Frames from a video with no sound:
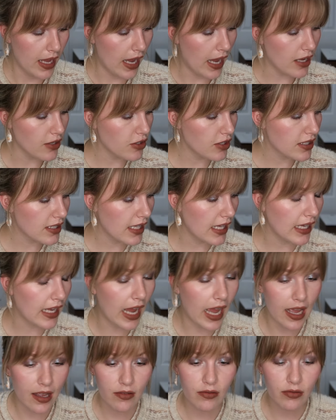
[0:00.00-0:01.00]
I just like,
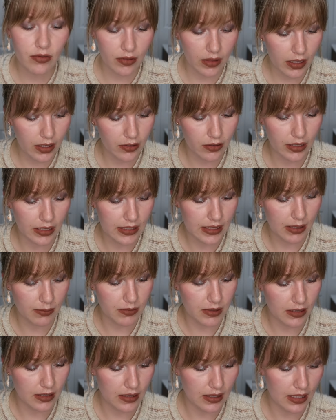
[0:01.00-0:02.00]
I've literally
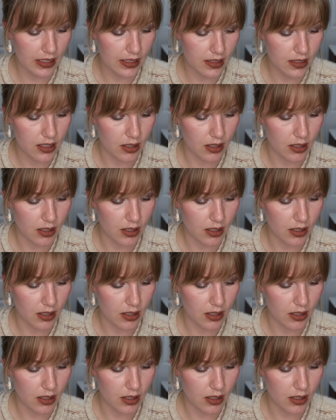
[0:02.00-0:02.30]
dipped into these